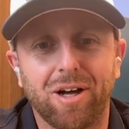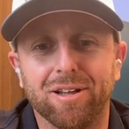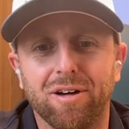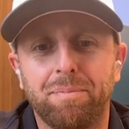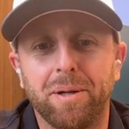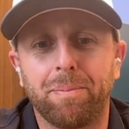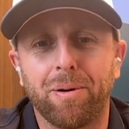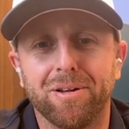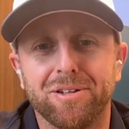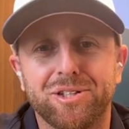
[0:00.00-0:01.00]
I love being
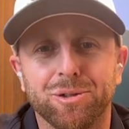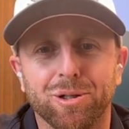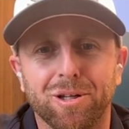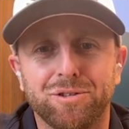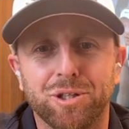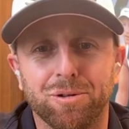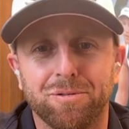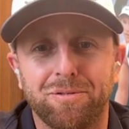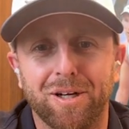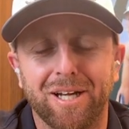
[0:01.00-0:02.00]
part of the Zero Love
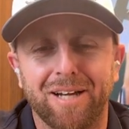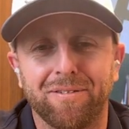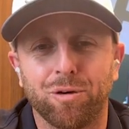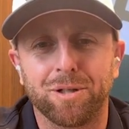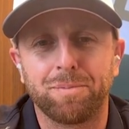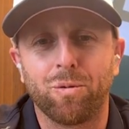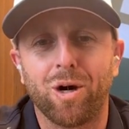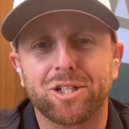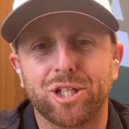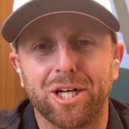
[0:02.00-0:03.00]
show. But I've only been
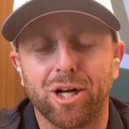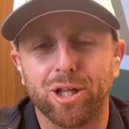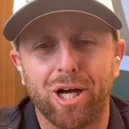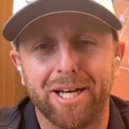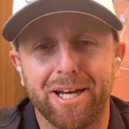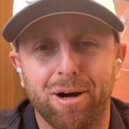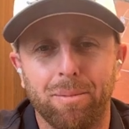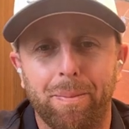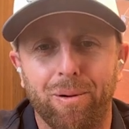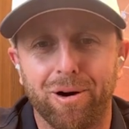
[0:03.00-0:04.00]
watching it online, and now
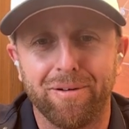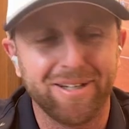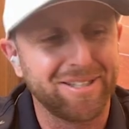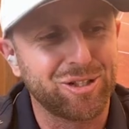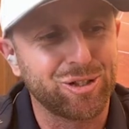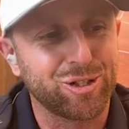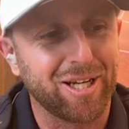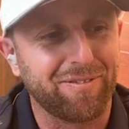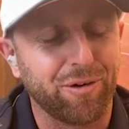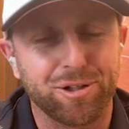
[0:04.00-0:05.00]
I'm a part of it. This is
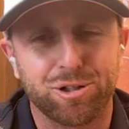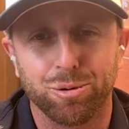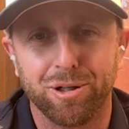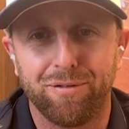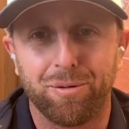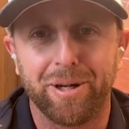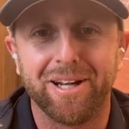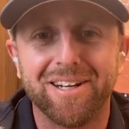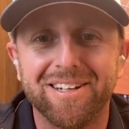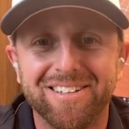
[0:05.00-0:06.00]
like very surreal for
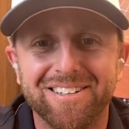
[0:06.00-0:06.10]
me.